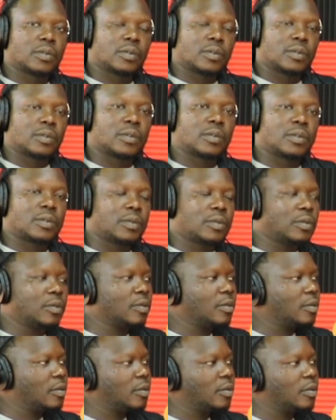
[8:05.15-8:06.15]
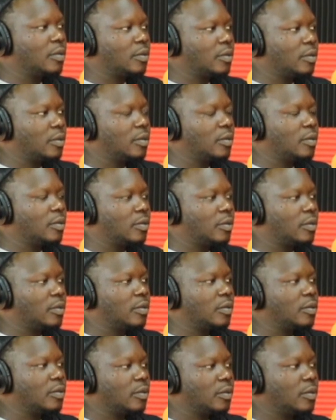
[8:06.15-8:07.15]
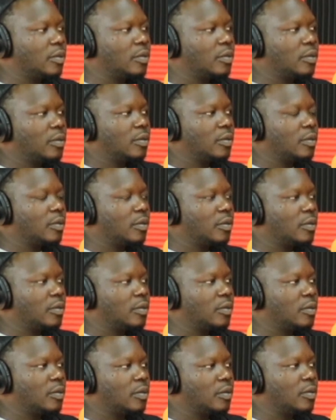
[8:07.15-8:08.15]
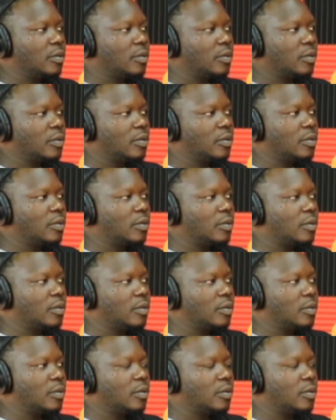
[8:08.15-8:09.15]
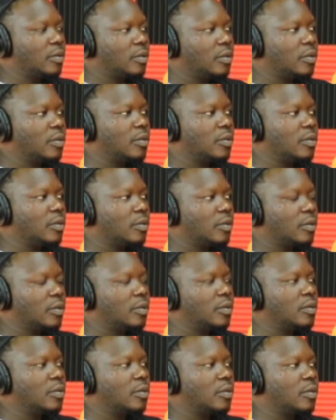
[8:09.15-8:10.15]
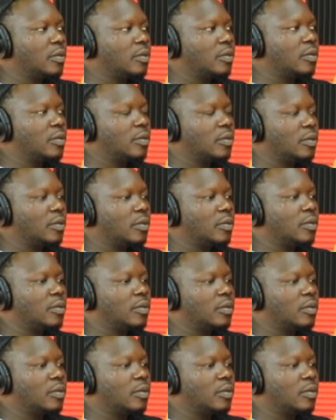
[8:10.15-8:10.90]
The person shown says nothing.